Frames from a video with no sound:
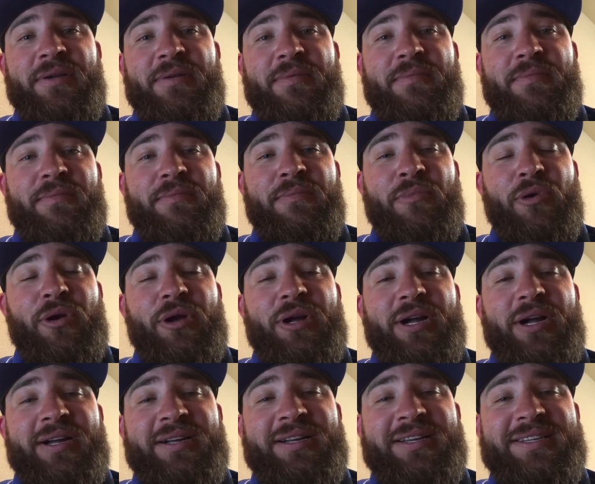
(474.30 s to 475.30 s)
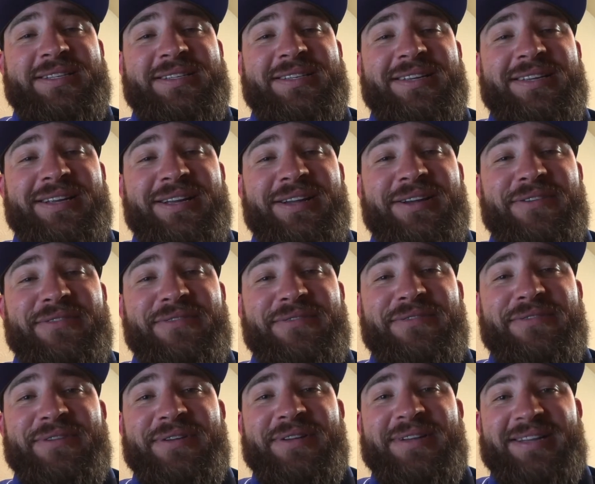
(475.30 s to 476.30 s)
more cognizant
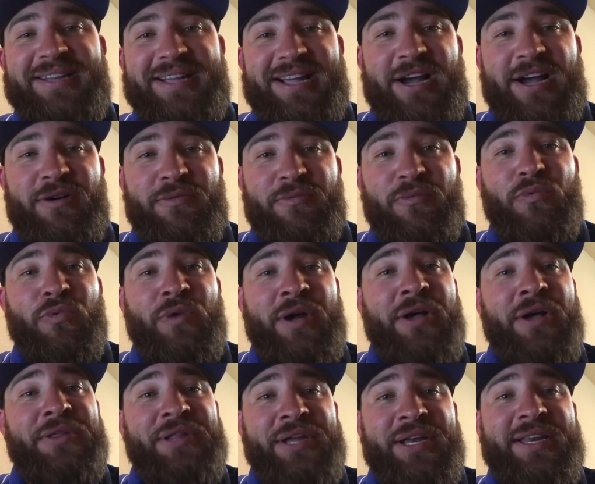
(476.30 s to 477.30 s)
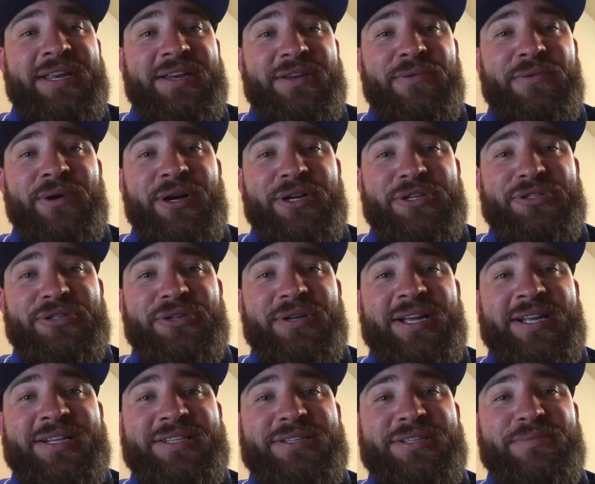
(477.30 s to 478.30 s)
of how well they need to wash their
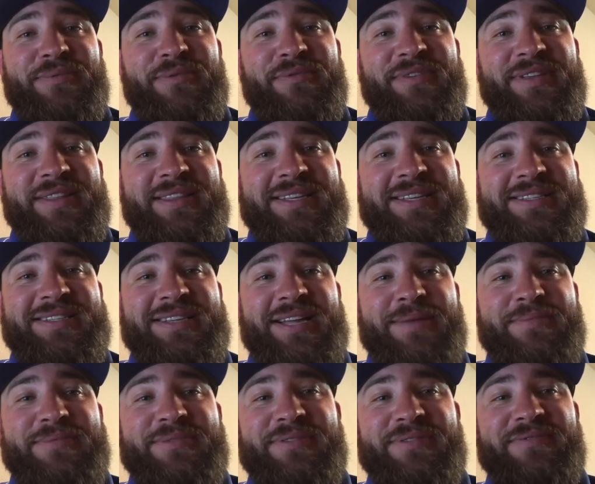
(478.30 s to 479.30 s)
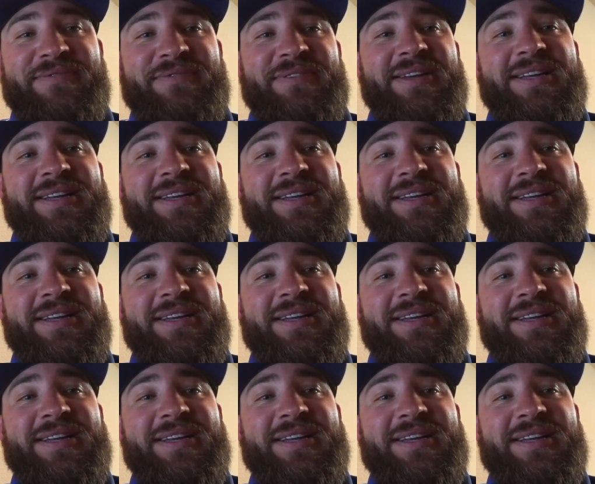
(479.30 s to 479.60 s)
hands to prevent these types of